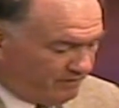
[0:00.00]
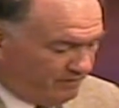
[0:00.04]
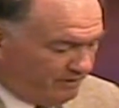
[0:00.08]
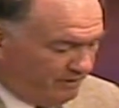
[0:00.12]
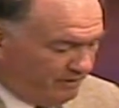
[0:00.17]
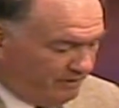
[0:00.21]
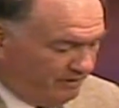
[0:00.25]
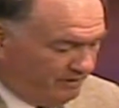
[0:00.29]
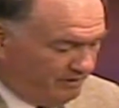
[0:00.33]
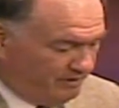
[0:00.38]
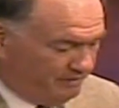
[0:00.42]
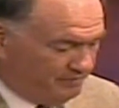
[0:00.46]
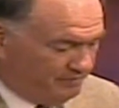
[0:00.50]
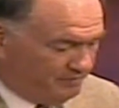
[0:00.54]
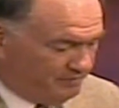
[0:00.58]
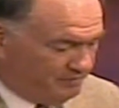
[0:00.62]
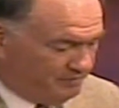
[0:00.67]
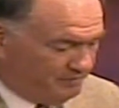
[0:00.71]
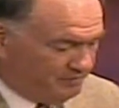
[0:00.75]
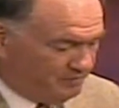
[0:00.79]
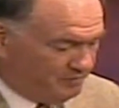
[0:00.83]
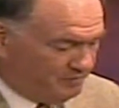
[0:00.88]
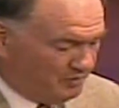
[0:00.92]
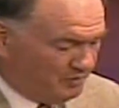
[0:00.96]
uh,
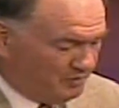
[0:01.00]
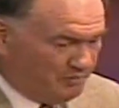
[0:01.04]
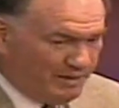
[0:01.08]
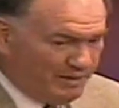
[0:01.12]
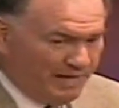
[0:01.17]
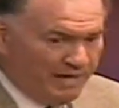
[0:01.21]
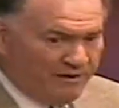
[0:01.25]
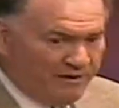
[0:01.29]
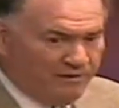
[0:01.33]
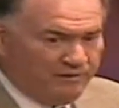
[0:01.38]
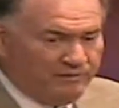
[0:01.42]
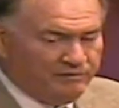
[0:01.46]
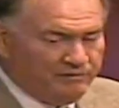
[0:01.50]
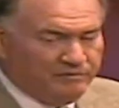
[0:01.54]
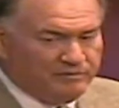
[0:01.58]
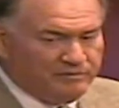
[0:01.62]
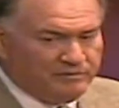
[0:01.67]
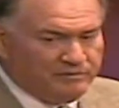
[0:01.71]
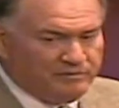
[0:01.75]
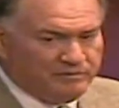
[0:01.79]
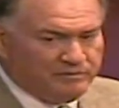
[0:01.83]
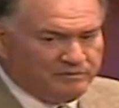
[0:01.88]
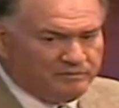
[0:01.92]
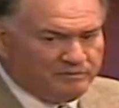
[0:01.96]
will matter,
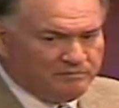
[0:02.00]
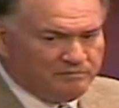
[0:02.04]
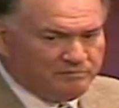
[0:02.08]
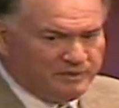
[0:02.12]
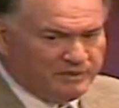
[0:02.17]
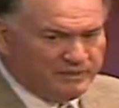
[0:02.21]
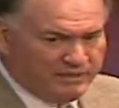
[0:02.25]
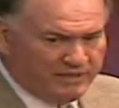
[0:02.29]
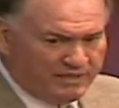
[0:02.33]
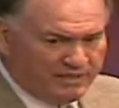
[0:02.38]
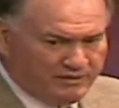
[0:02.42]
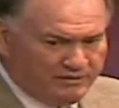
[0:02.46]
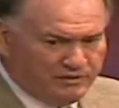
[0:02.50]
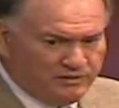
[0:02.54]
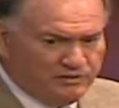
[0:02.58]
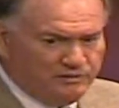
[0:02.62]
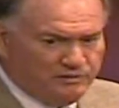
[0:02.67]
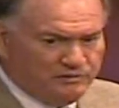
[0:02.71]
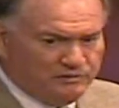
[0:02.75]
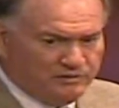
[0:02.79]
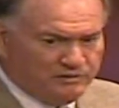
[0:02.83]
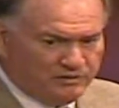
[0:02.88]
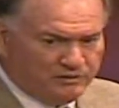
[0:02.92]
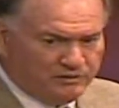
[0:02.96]
but they
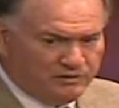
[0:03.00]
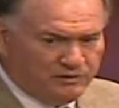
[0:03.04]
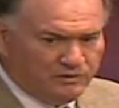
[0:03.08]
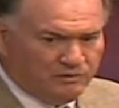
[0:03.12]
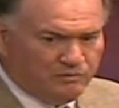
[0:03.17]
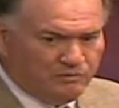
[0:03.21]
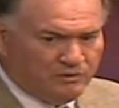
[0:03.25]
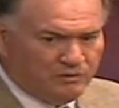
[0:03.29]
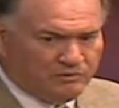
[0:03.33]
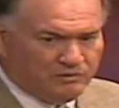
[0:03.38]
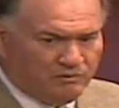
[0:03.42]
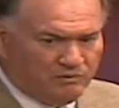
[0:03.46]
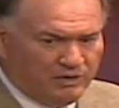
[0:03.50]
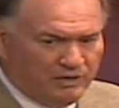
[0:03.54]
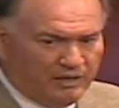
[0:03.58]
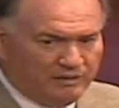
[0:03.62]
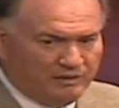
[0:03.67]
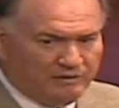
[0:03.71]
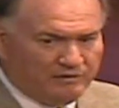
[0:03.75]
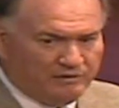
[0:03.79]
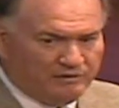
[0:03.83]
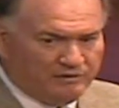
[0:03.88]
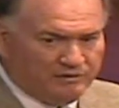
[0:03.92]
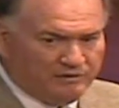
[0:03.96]
choose to do what's right
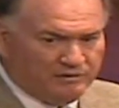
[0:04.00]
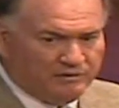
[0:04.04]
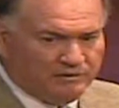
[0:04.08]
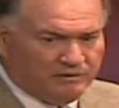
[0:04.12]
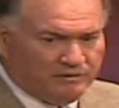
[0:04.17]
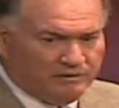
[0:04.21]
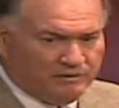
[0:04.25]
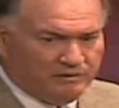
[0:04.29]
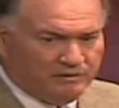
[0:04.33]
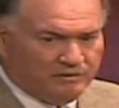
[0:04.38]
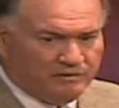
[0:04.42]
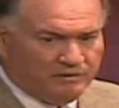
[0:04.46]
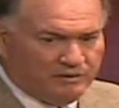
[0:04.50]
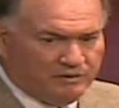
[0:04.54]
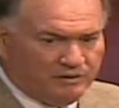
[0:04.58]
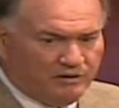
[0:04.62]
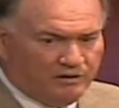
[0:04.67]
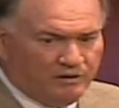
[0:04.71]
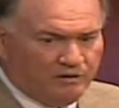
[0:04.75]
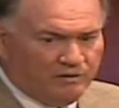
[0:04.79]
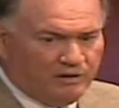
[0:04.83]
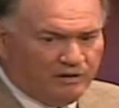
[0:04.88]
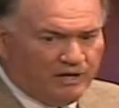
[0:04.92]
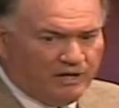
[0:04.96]
their
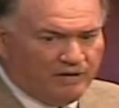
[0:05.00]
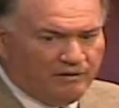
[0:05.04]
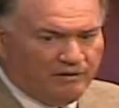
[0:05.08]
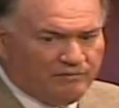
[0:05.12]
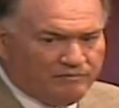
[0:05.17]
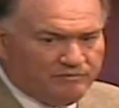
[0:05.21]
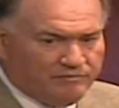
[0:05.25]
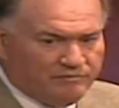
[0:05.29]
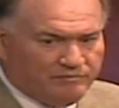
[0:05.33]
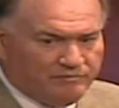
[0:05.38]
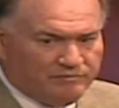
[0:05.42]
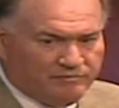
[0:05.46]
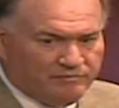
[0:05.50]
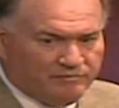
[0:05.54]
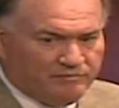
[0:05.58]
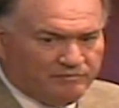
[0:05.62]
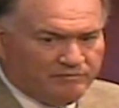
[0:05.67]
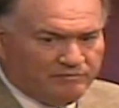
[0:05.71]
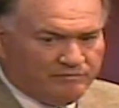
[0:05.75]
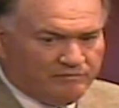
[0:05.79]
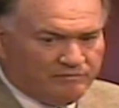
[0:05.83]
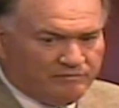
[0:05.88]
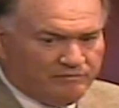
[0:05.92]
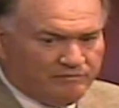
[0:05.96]
whole life.
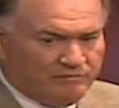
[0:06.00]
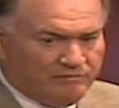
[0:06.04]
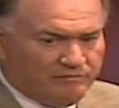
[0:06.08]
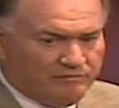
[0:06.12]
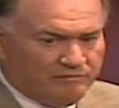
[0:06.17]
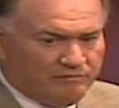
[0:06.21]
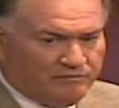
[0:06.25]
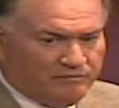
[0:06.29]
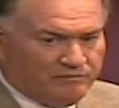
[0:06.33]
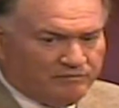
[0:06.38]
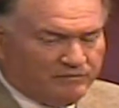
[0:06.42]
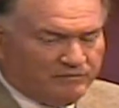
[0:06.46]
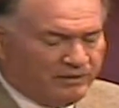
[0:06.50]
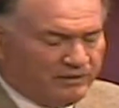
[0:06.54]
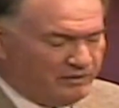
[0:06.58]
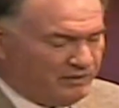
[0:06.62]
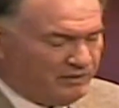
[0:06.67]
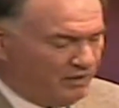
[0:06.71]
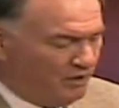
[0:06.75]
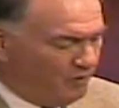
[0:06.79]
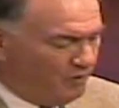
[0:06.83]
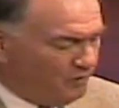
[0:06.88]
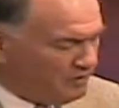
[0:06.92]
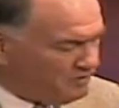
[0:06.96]
They, they
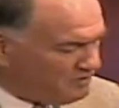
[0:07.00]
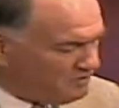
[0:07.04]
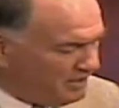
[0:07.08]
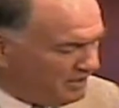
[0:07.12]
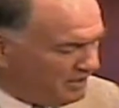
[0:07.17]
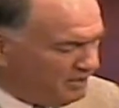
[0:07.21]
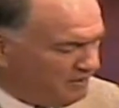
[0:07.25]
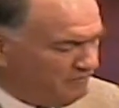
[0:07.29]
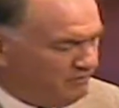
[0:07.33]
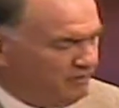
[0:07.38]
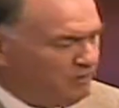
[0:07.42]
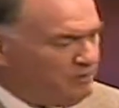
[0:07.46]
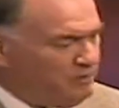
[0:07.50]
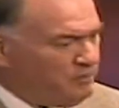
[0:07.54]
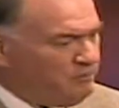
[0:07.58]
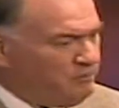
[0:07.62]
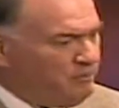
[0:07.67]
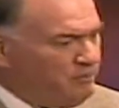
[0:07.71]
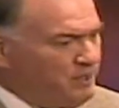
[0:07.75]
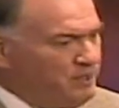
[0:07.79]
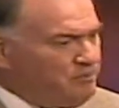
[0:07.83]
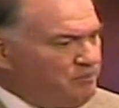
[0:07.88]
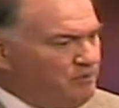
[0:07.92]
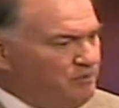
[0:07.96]
always think of other
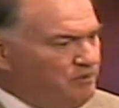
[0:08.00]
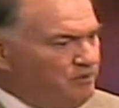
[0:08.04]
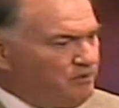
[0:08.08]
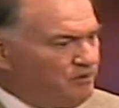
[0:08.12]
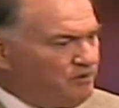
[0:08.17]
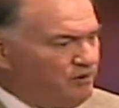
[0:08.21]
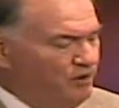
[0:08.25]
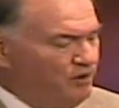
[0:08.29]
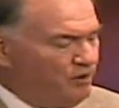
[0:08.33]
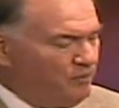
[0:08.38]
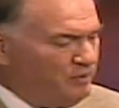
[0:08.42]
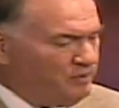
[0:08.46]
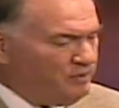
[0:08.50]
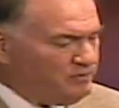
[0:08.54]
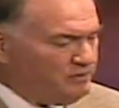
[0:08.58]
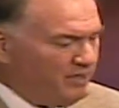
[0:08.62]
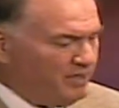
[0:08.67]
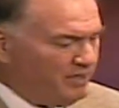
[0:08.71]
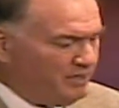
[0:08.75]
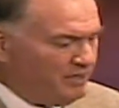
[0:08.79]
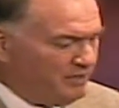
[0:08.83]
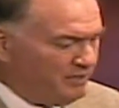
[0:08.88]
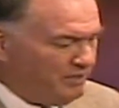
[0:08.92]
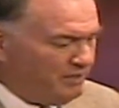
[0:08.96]
people, they're always
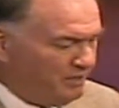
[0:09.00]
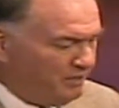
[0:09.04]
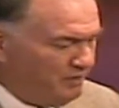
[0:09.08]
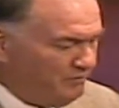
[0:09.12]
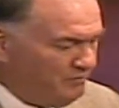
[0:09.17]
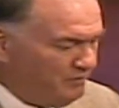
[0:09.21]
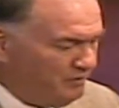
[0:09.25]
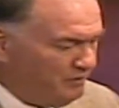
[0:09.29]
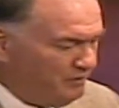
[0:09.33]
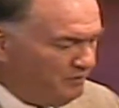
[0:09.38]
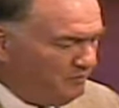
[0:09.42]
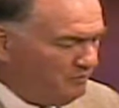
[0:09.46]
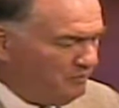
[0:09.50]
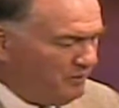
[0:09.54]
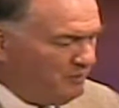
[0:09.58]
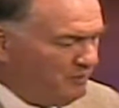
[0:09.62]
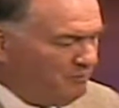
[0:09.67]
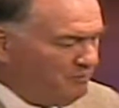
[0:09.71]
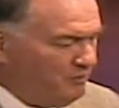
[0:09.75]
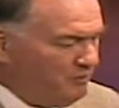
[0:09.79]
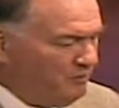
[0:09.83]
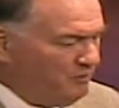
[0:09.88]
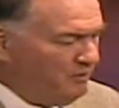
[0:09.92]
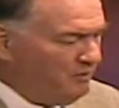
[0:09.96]
taking care of other
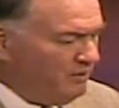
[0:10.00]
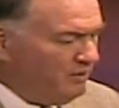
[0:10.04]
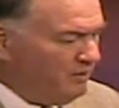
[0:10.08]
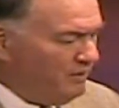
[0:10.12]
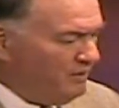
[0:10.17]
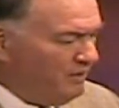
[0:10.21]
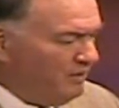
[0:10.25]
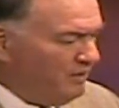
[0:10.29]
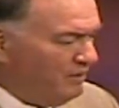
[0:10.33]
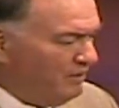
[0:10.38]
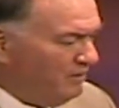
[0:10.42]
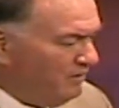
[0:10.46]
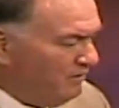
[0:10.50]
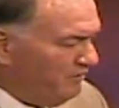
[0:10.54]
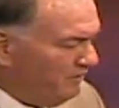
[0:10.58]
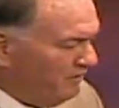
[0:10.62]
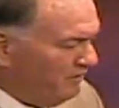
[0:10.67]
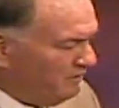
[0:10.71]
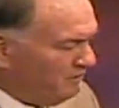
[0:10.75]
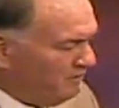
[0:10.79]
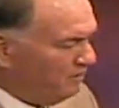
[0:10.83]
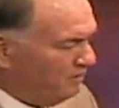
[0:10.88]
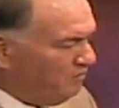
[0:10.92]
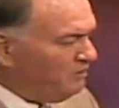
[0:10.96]
people. They
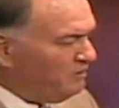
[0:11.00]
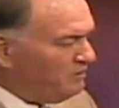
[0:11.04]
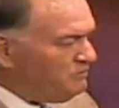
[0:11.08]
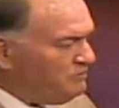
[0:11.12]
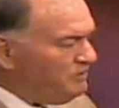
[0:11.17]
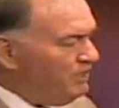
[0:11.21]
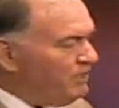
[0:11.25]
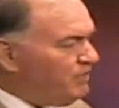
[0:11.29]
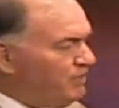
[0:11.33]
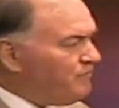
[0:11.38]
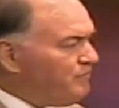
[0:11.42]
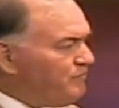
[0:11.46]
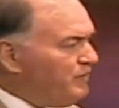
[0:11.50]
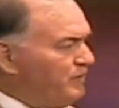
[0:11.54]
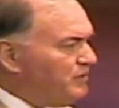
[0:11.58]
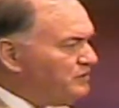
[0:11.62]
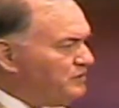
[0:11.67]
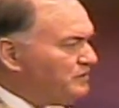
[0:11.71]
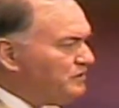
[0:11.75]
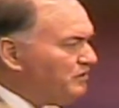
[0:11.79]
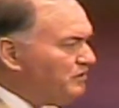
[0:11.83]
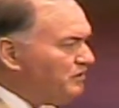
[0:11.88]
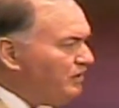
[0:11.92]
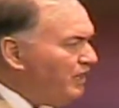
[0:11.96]
totally sacrifice
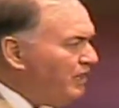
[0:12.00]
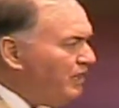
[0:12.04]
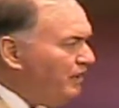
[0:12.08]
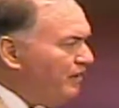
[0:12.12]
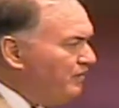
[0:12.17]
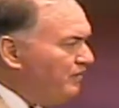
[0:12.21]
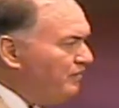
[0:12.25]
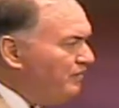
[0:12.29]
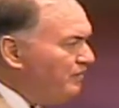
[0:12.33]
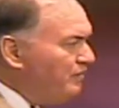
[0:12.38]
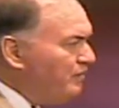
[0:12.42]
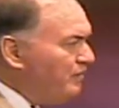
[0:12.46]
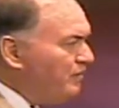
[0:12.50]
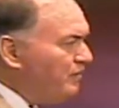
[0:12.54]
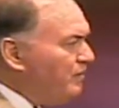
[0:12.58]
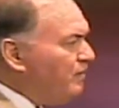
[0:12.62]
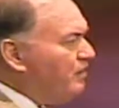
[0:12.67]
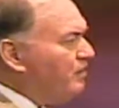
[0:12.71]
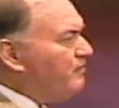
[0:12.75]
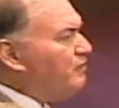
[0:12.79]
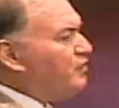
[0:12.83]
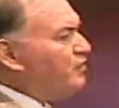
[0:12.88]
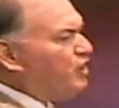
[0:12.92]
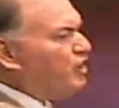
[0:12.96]
their life
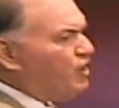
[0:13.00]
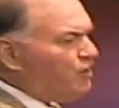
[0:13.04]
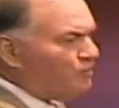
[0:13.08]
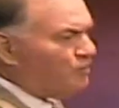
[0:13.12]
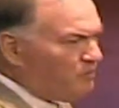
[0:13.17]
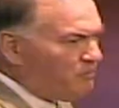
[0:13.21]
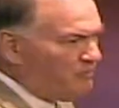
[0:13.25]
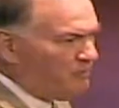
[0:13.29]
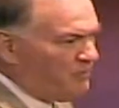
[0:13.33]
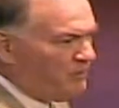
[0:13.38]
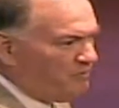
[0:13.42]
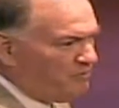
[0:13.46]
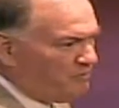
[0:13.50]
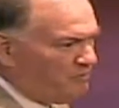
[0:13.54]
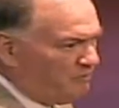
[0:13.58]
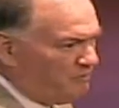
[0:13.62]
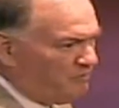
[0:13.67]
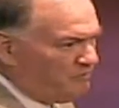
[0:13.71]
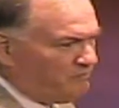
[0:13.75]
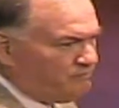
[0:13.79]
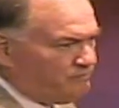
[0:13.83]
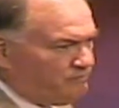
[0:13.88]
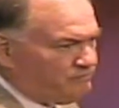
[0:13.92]
for other people.